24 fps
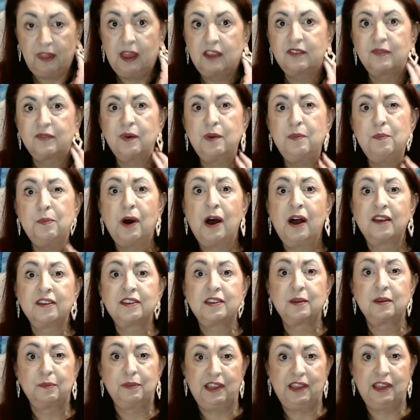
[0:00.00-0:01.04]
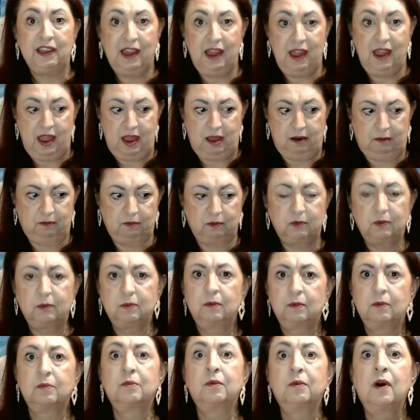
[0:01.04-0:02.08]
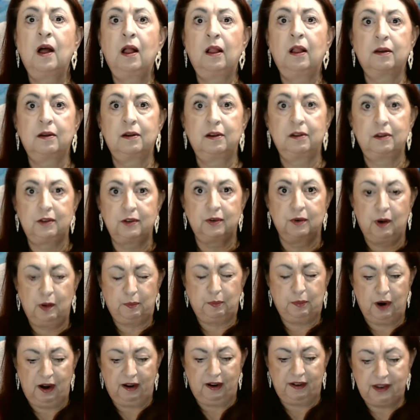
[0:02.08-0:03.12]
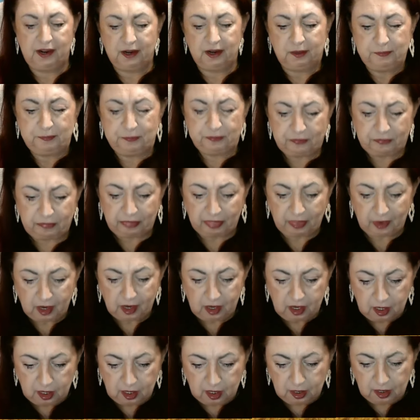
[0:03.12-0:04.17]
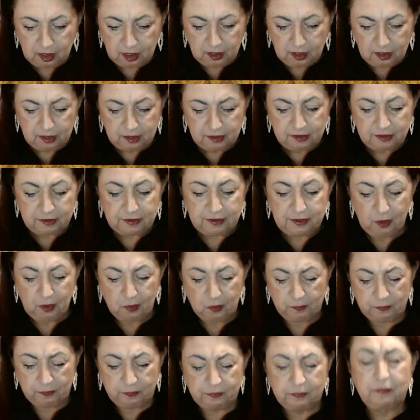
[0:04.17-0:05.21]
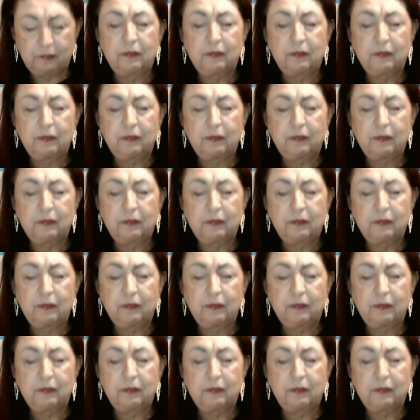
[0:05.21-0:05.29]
as we possibly can. We're all going to do our part here. So,